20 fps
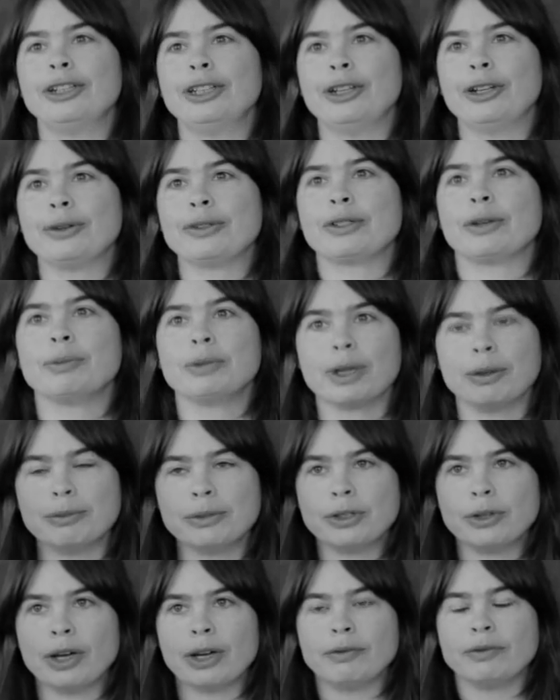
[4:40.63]
You know,
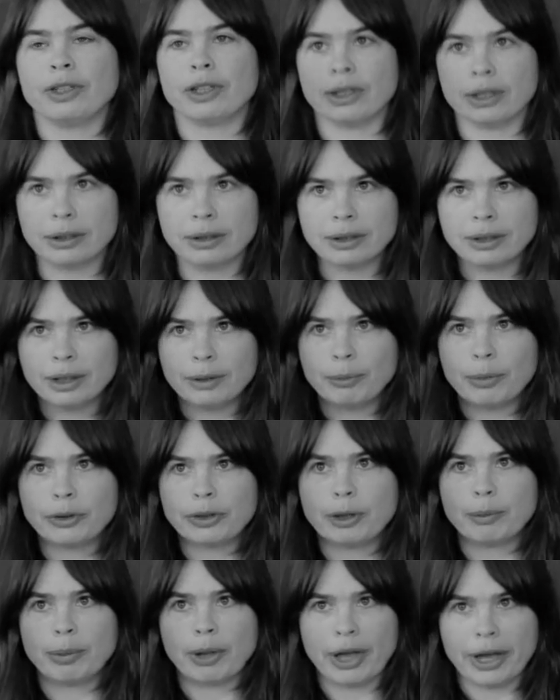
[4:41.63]
sometimes you have to
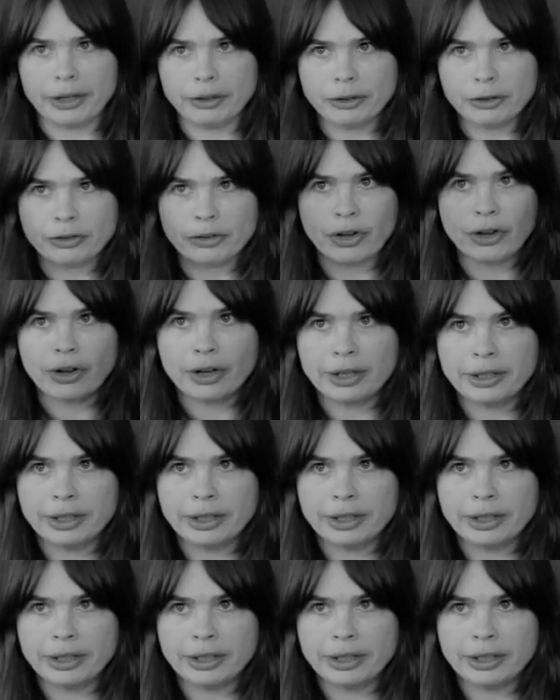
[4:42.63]
put the blinders on